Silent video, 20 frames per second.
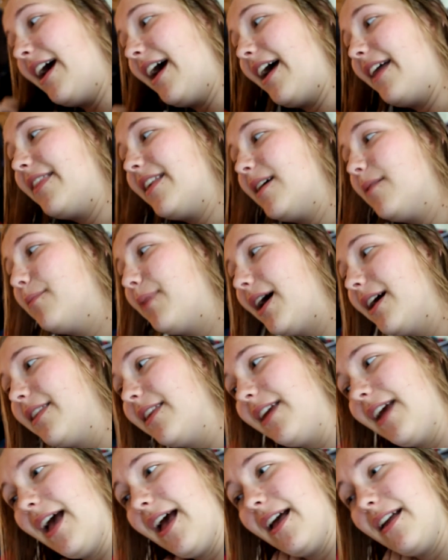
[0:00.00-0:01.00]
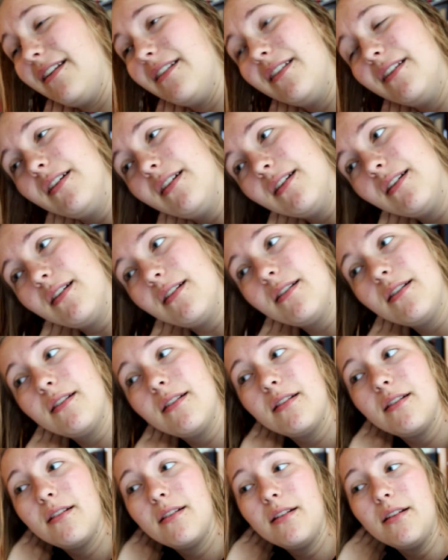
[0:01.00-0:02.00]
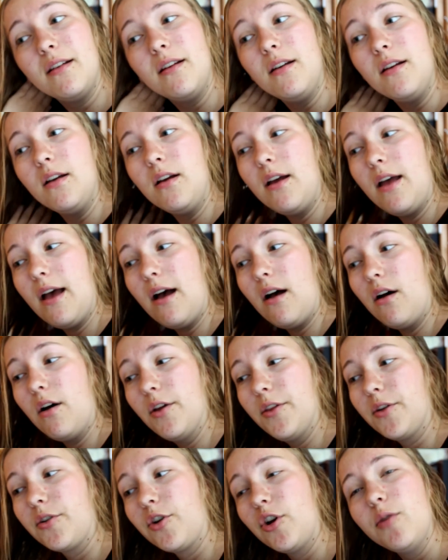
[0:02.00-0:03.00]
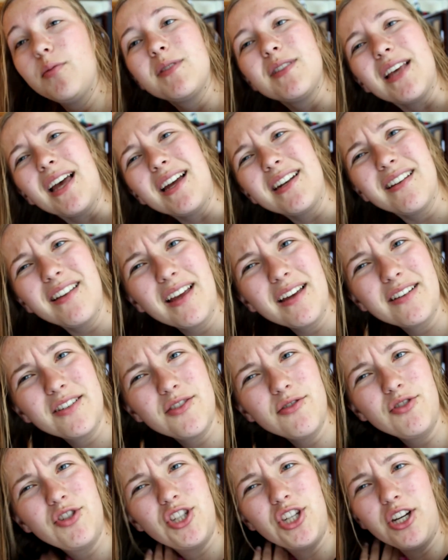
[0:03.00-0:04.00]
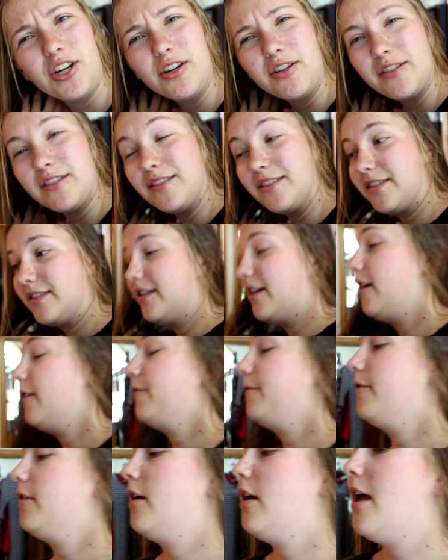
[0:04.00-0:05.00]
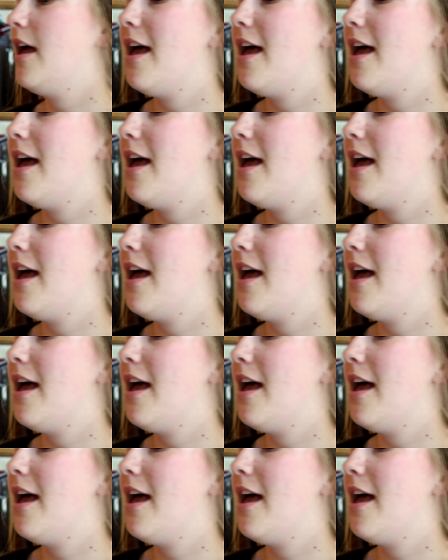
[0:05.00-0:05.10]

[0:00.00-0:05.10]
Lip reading: And then by the end, all the groups, they had to like do cheers and stuff.